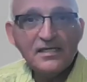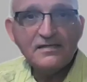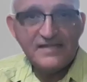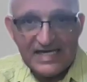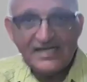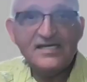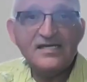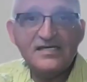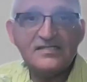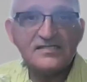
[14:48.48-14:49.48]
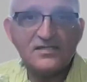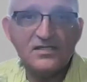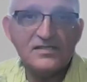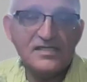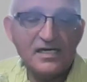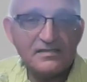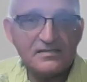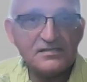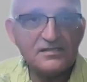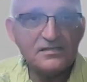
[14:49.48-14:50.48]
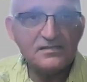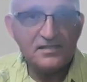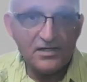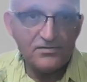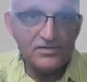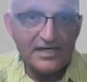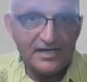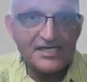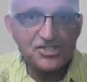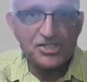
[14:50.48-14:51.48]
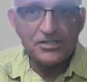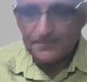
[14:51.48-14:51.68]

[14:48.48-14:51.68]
than it is on the other direction.